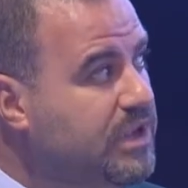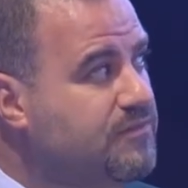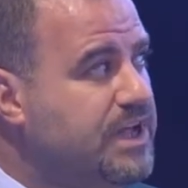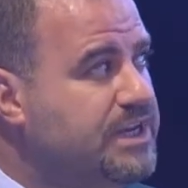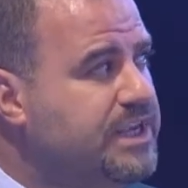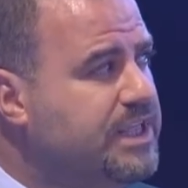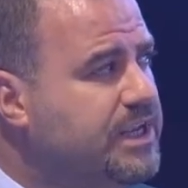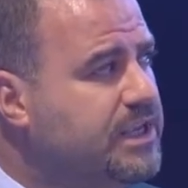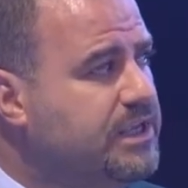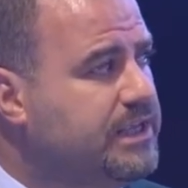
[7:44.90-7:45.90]

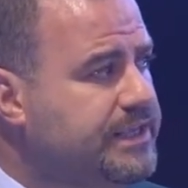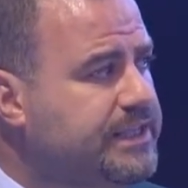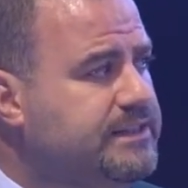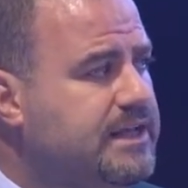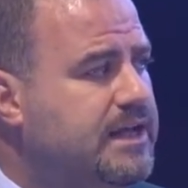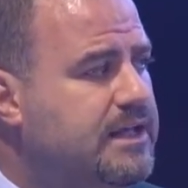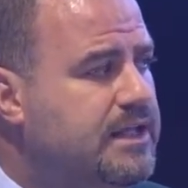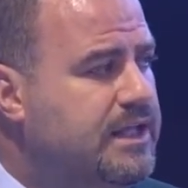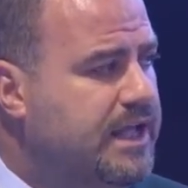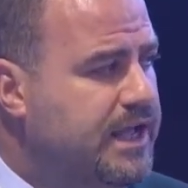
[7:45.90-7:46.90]
Valkyrie, Gita,
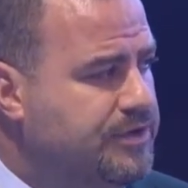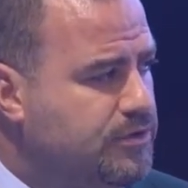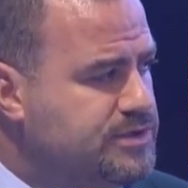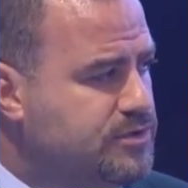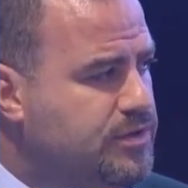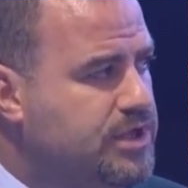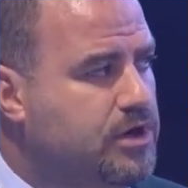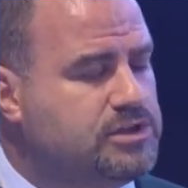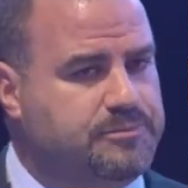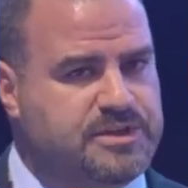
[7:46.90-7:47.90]
and also the
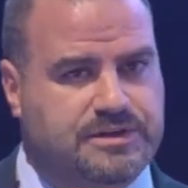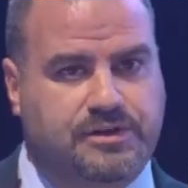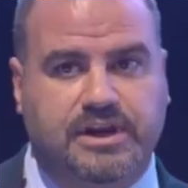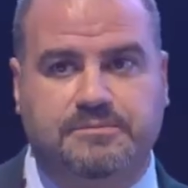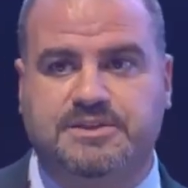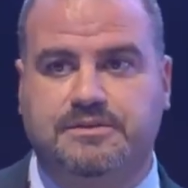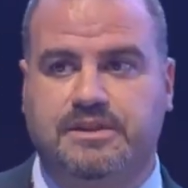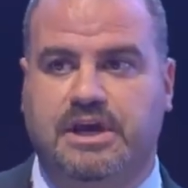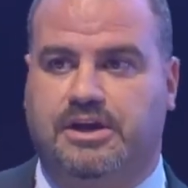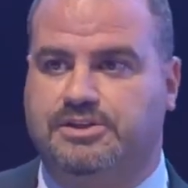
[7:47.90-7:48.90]
octopus grips.
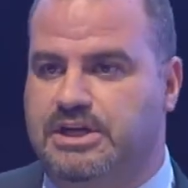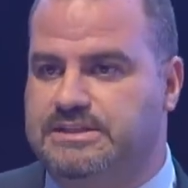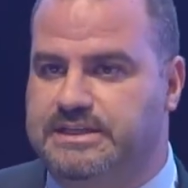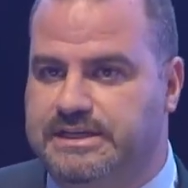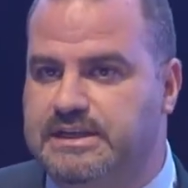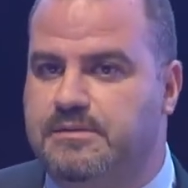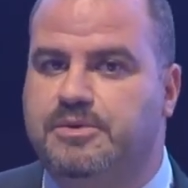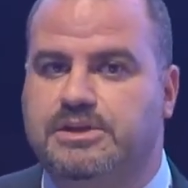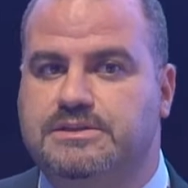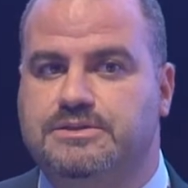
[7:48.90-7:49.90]
They are just
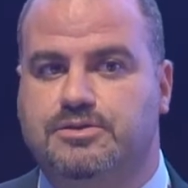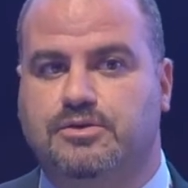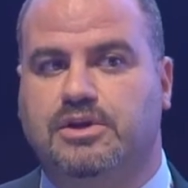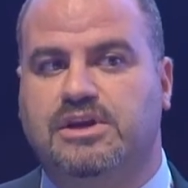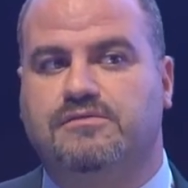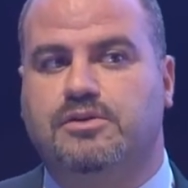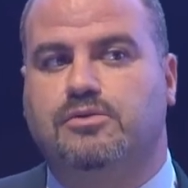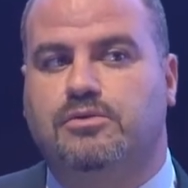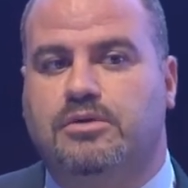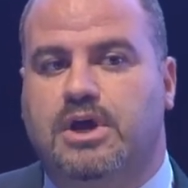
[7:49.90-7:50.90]
examples to give
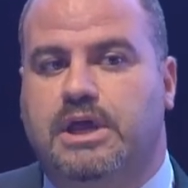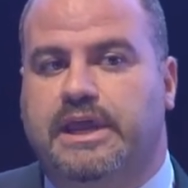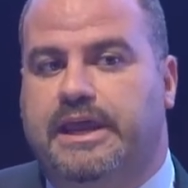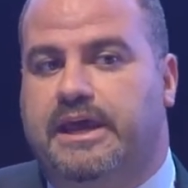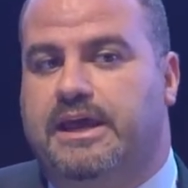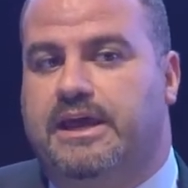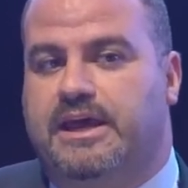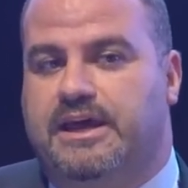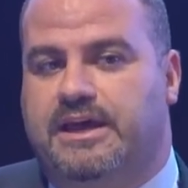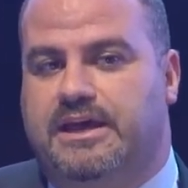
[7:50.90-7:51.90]
you
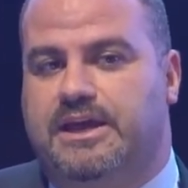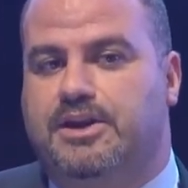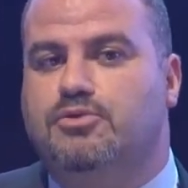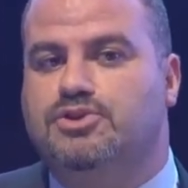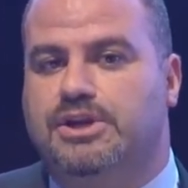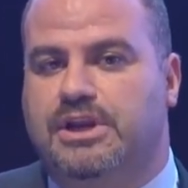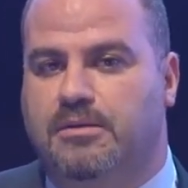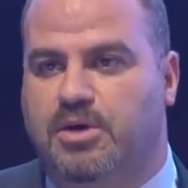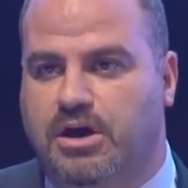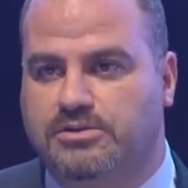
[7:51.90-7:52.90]
a notion
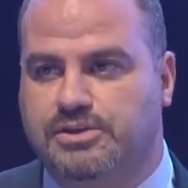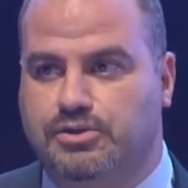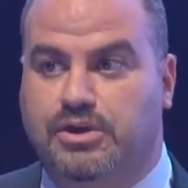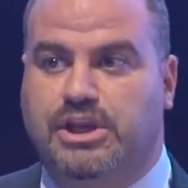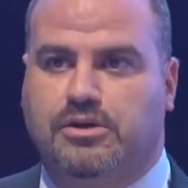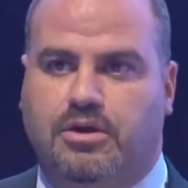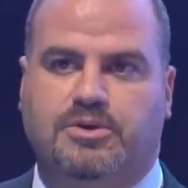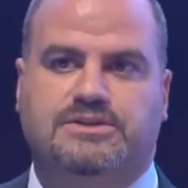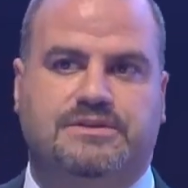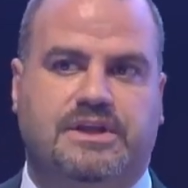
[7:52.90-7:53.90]
about unique
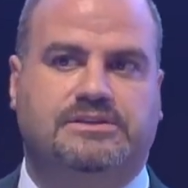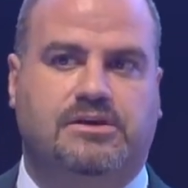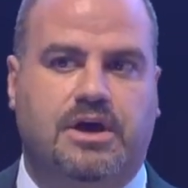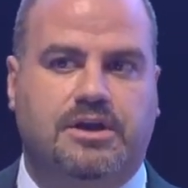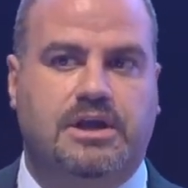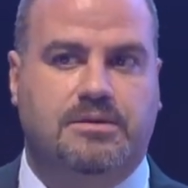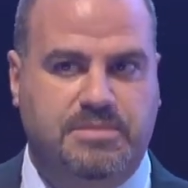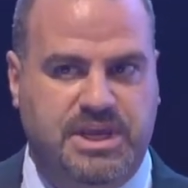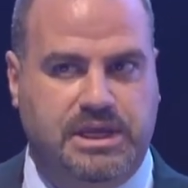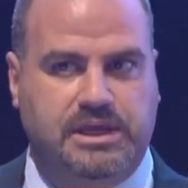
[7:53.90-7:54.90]
robots that are
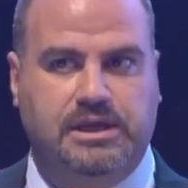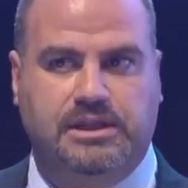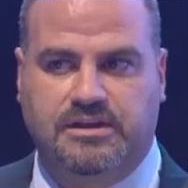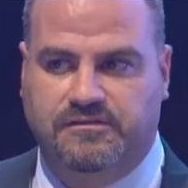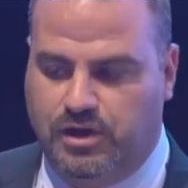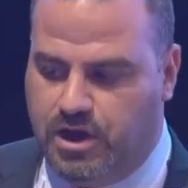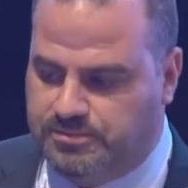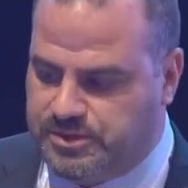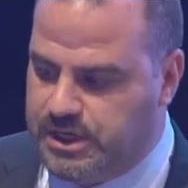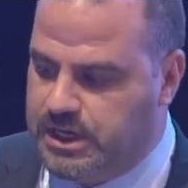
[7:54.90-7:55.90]
being
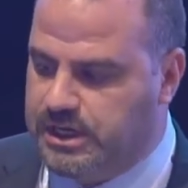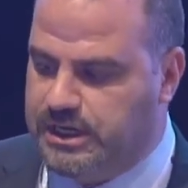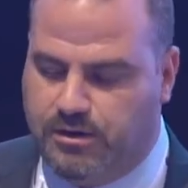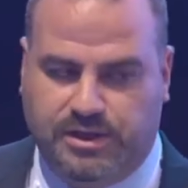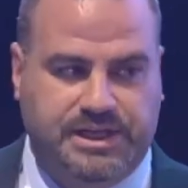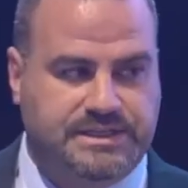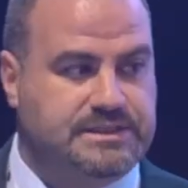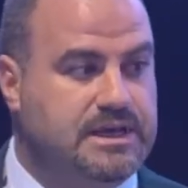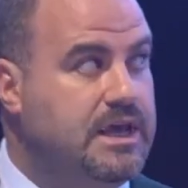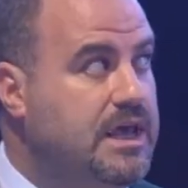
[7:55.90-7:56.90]
developed nowadays.
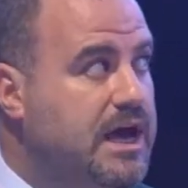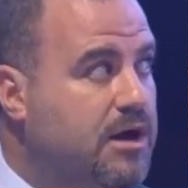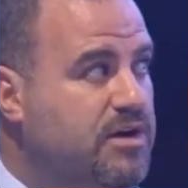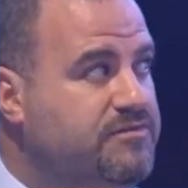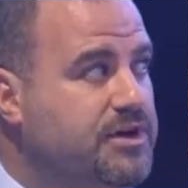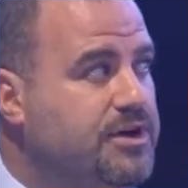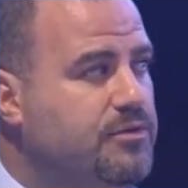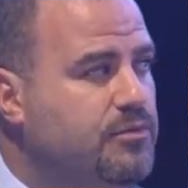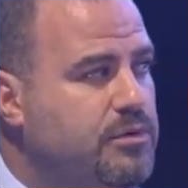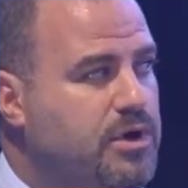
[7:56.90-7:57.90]
However,
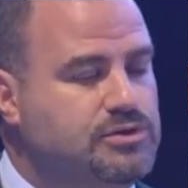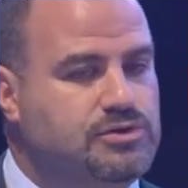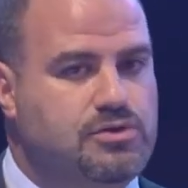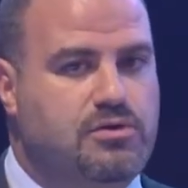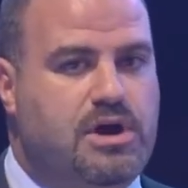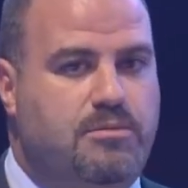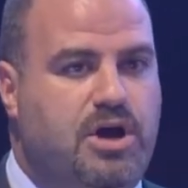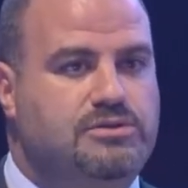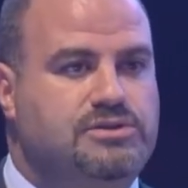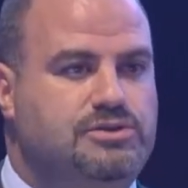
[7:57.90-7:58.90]
we want to talk
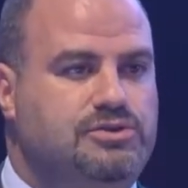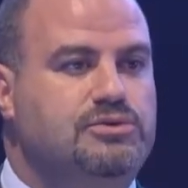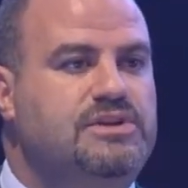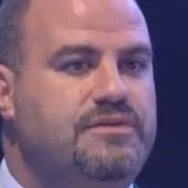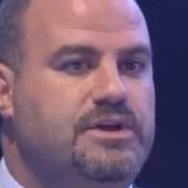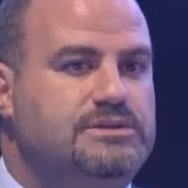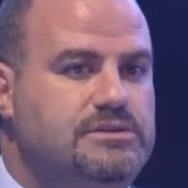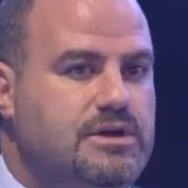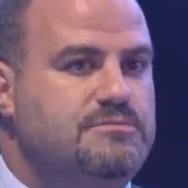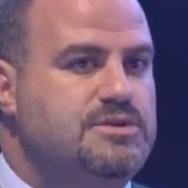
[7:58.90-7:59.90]
about two different
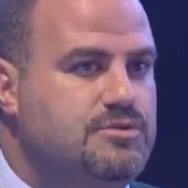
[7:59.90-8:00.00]
terms